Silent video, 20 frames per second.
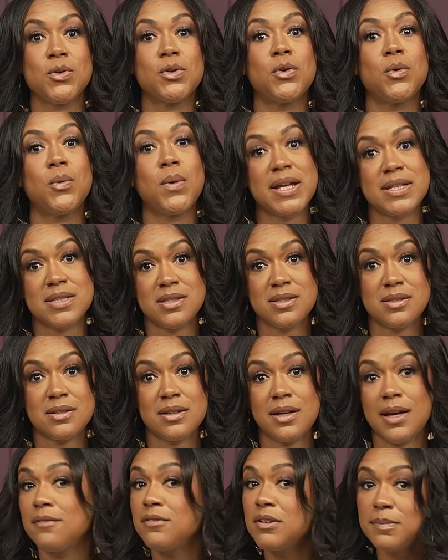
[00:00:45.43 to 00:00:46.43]
quests.
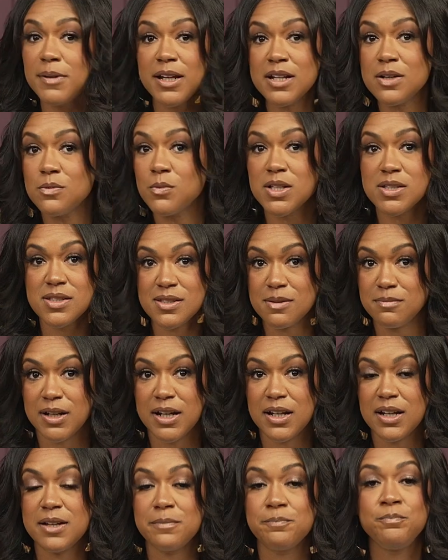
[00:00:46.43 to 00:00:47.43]
Everybody wants
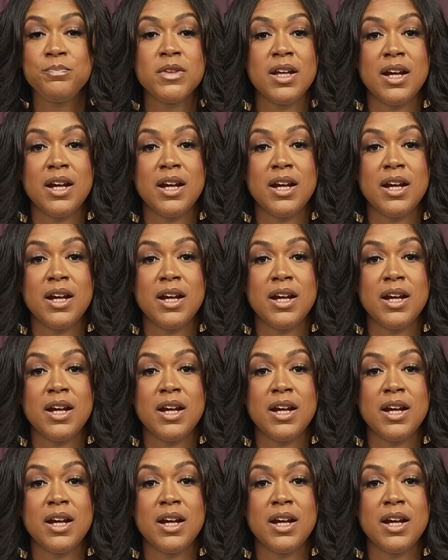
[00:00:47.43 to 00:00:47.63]
somebody.